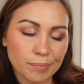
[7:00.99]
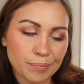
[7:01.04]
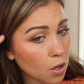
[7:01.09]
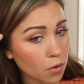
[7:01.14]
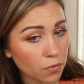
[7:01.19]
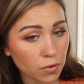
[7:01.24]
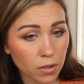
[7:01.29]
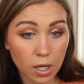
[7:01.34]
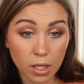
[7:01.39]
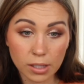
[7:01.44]

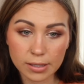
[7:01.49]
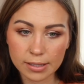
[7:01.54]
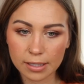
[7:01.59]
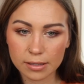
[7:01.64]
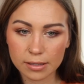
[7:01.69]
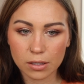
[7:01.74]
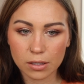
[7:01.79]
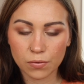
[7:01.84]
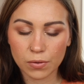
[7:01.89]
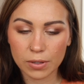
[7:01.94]
Overall, it
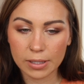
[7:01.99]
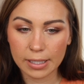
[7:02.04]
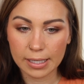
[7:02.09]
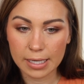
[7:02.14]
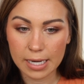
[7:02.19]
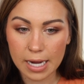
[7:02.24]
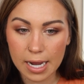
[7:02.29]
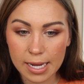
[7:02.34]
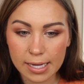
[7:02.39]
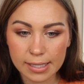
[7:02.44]
look really
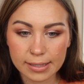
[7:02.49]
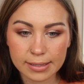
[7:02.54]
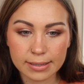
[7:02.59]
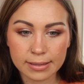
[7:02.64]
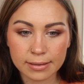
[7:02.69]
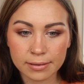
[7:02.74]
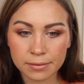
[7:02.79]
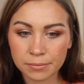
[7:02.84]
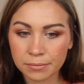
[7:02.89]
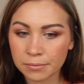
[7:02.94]

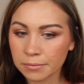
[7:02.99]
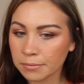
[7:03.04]
nice.